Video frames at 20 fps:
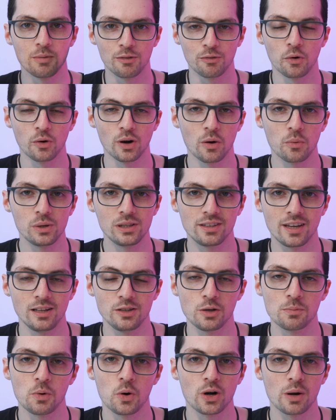Before I will tell
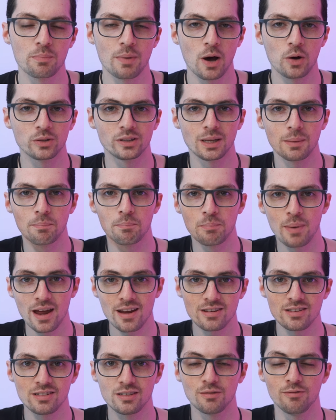you more about the
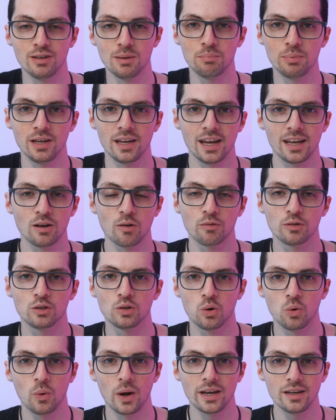best VPN of
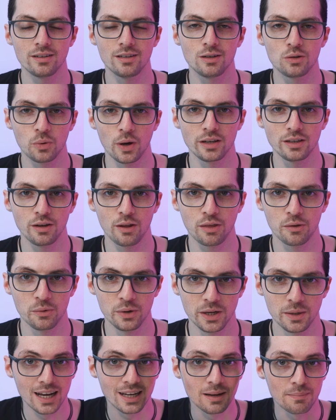
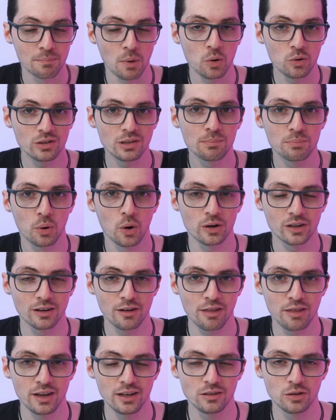2023, the most
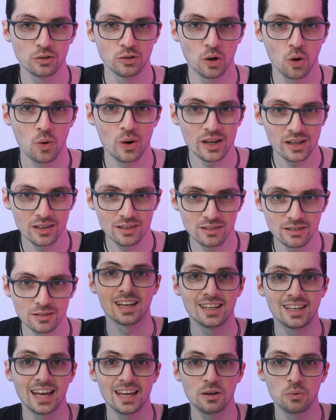important thing to know is
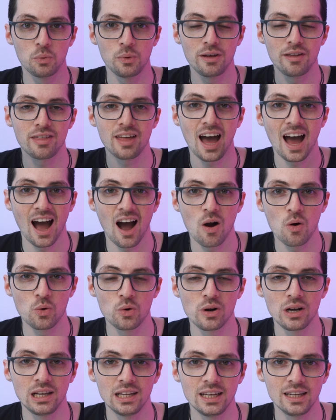that with
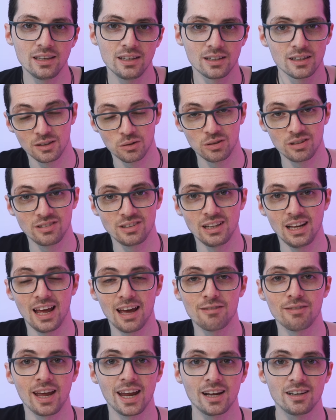our link, you still
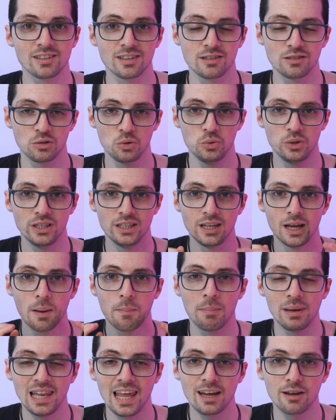have access to the
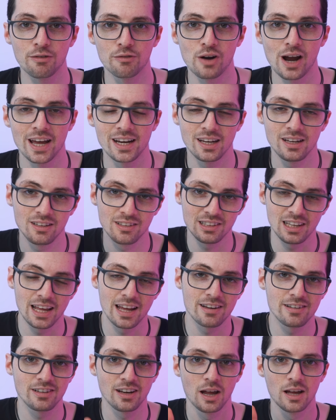Black Friday
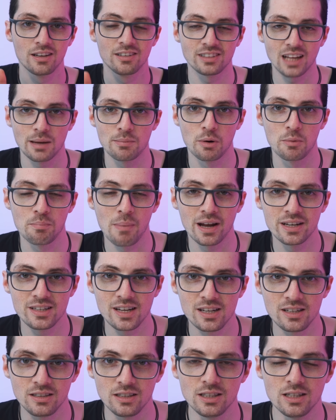slash Cyber
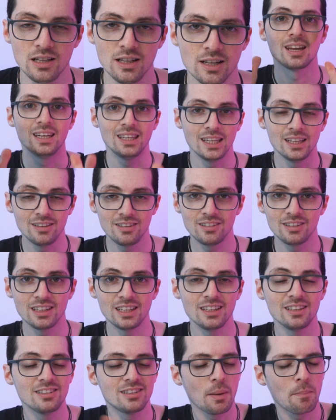Monday deal. This
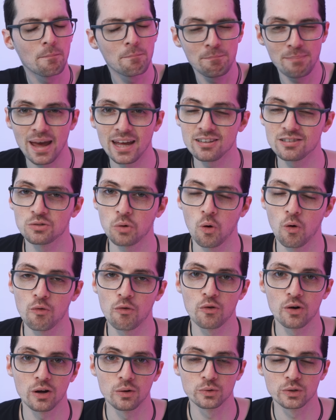is the best
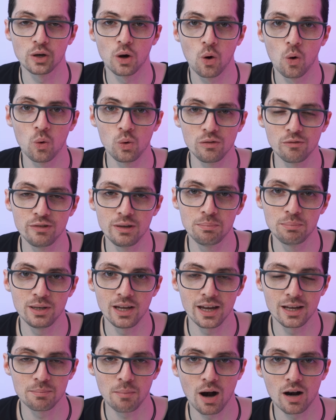offer on the whole
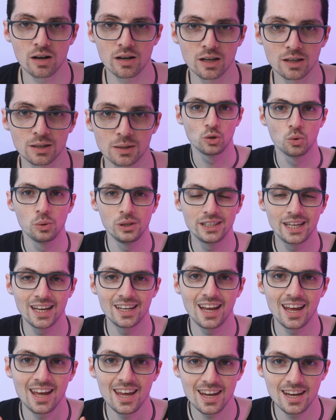VPN market. You will
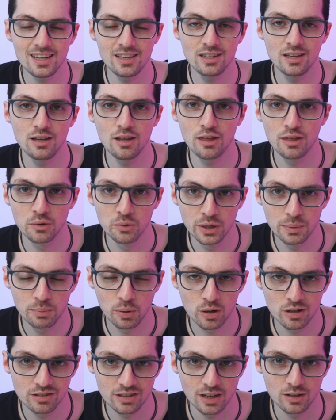get
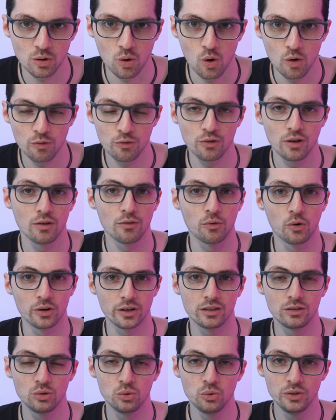83% off for
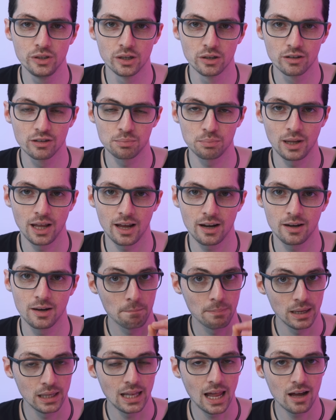the two years plan
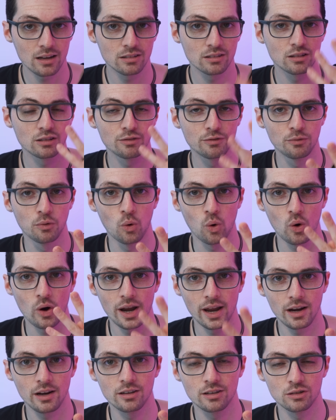plus four
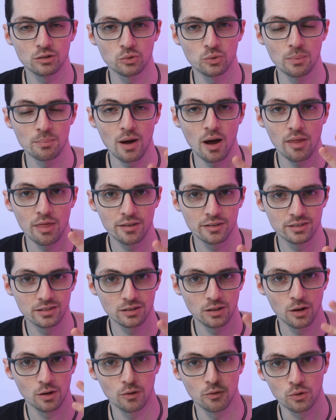extra
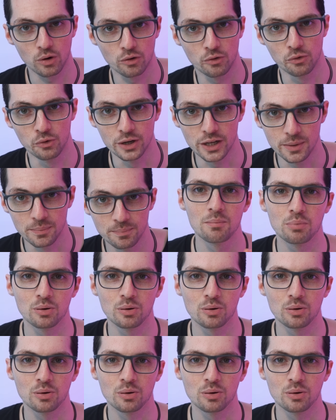months for free.